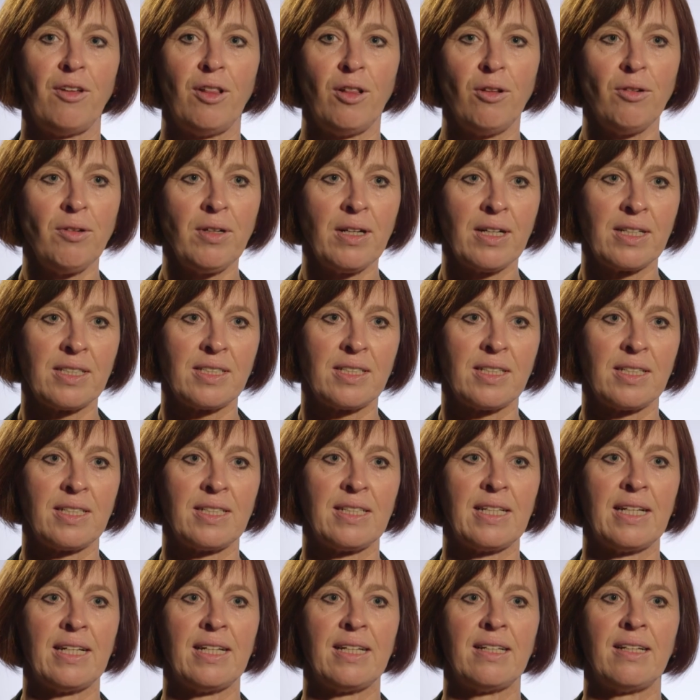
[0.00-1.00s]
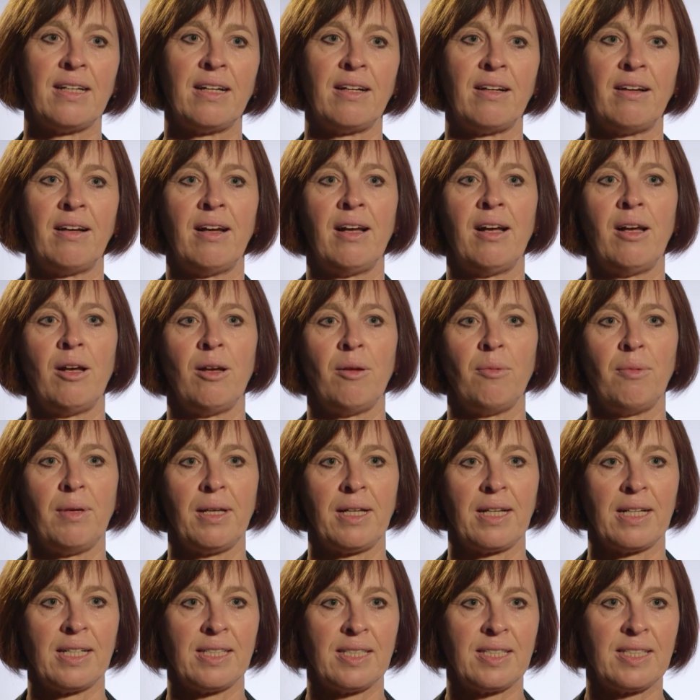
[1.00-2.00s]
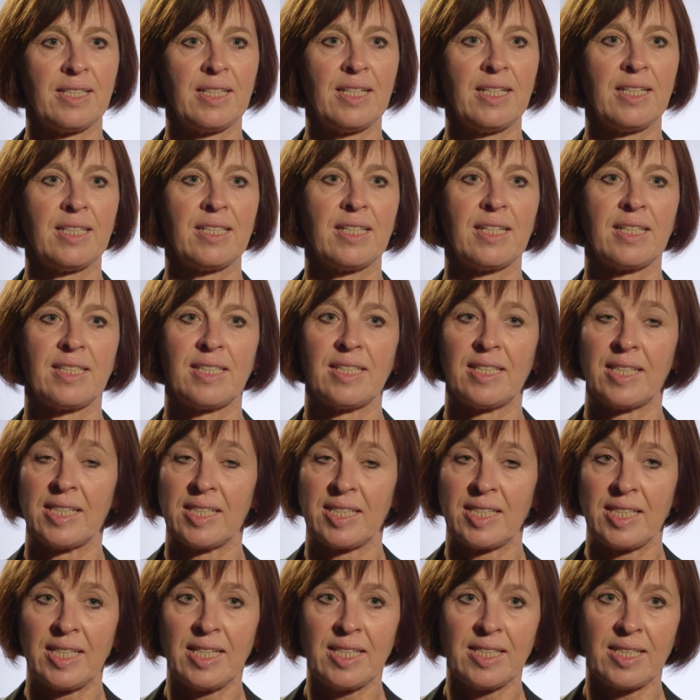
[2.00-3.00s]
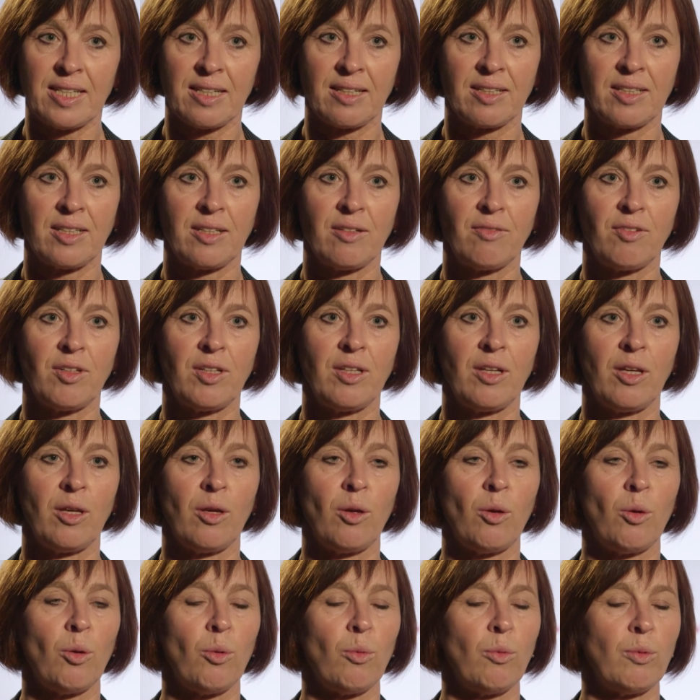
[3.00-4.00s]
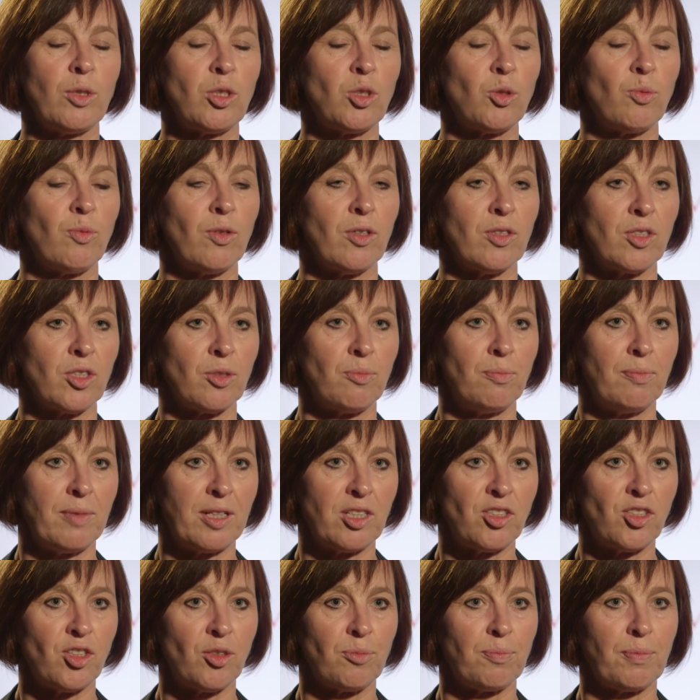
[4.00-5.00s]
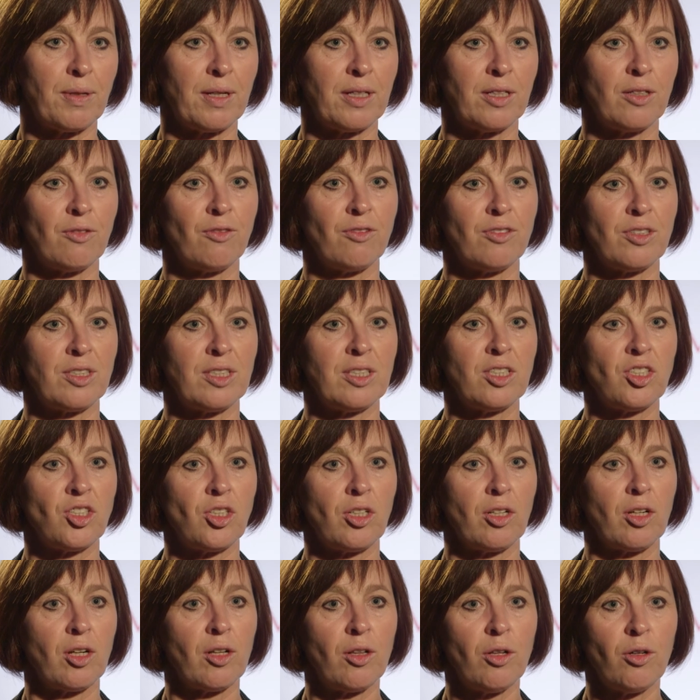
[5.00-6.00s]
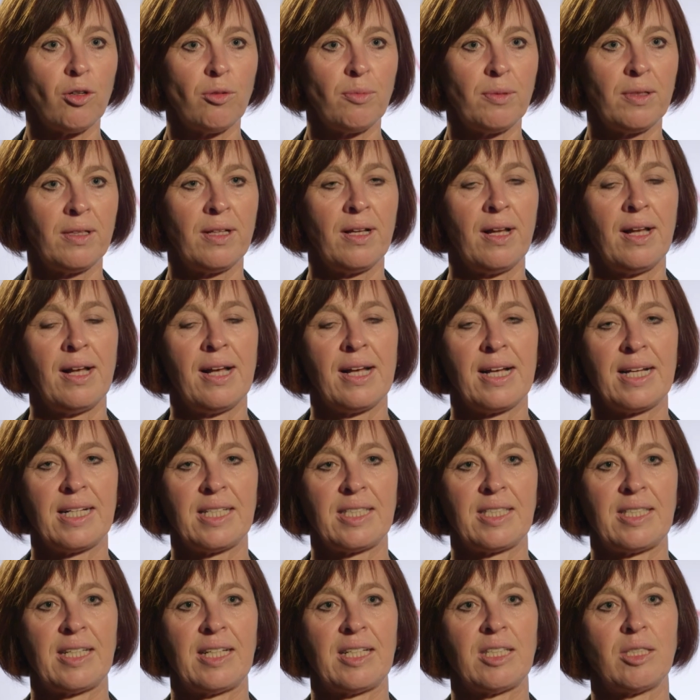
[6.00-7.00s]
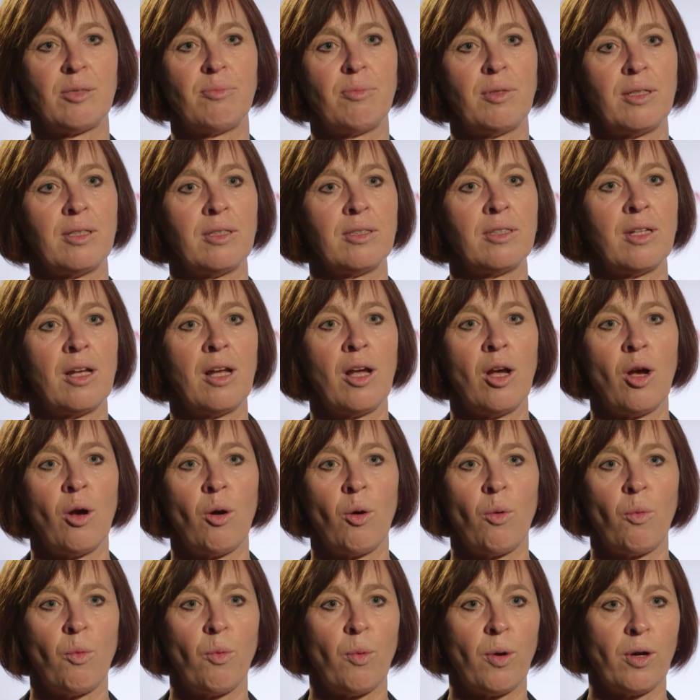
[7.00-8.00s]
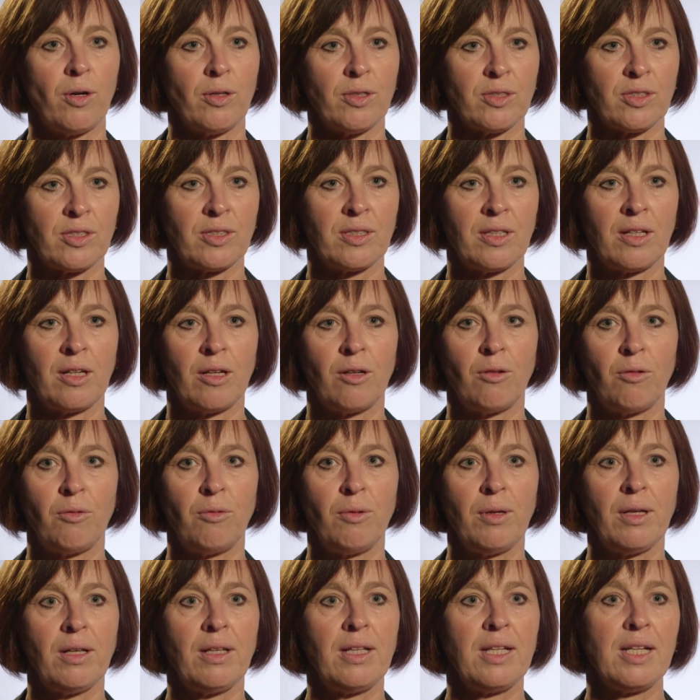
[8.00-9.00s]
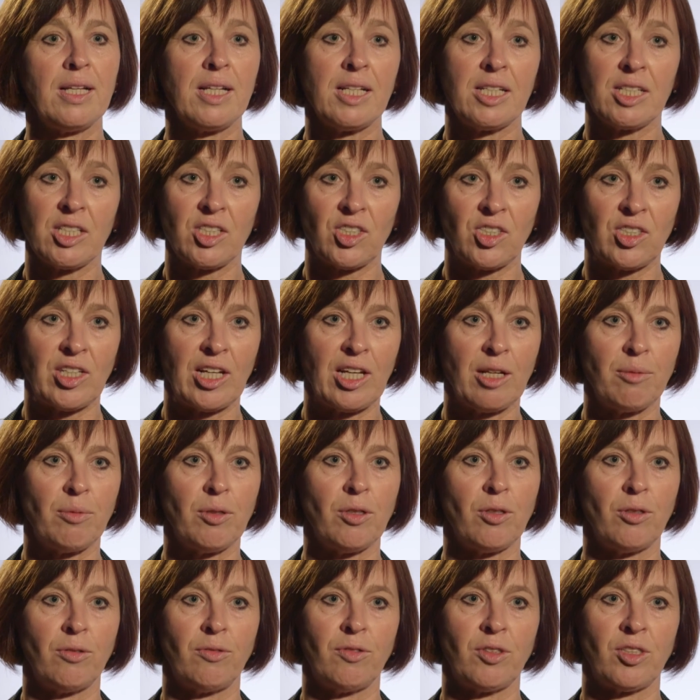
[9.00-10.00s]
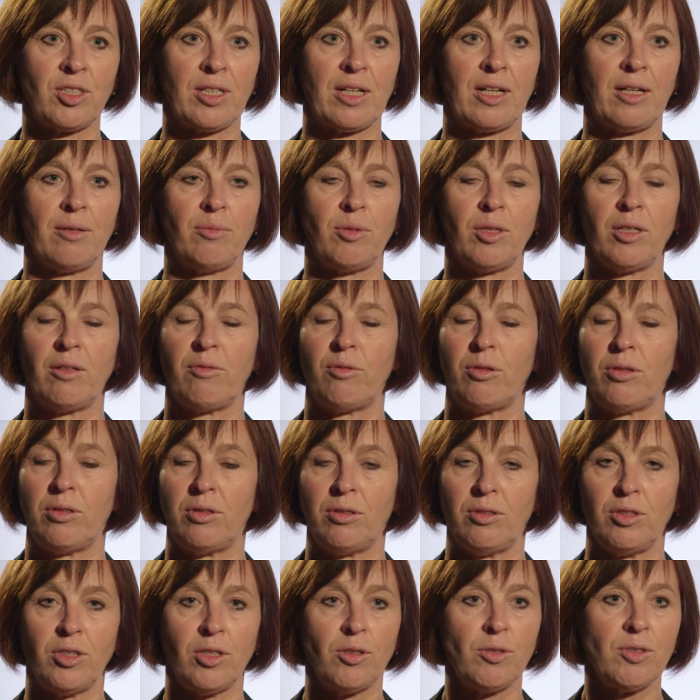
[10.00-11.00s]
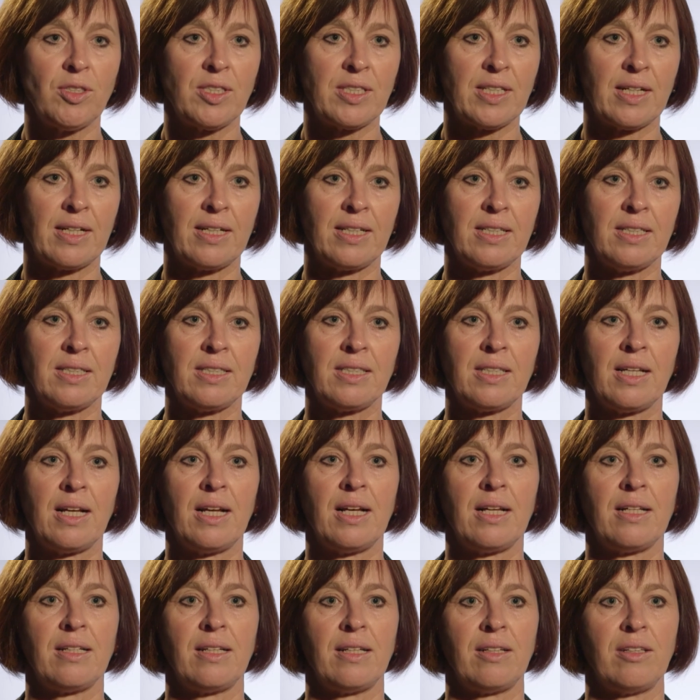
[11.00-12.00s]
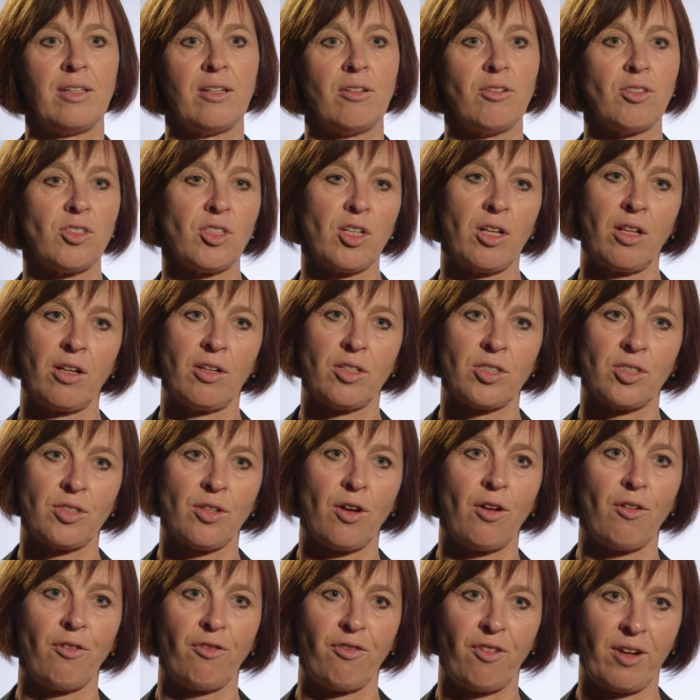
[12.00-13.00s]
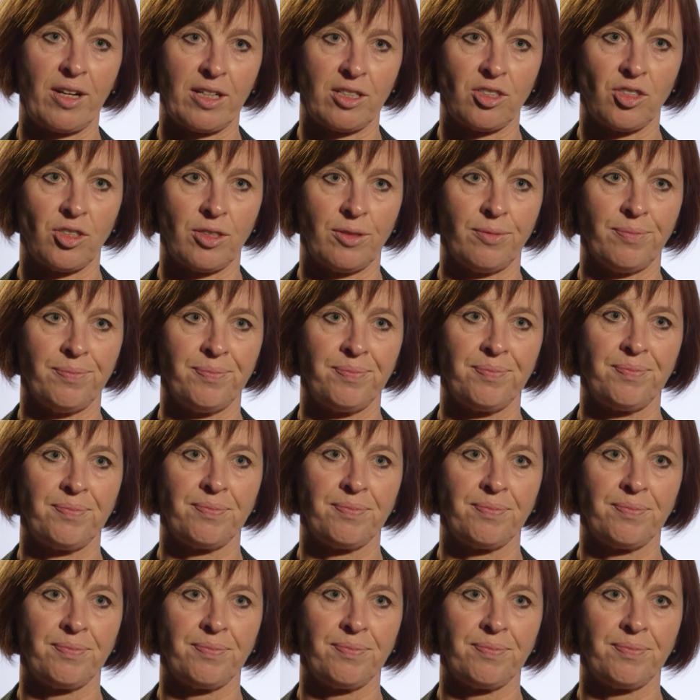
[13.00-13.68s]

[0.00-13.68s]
we look at the data, we can see that the disease activity, which was measured by the physician global assessment, was really stable over time. There were no signs that there's a loss of function.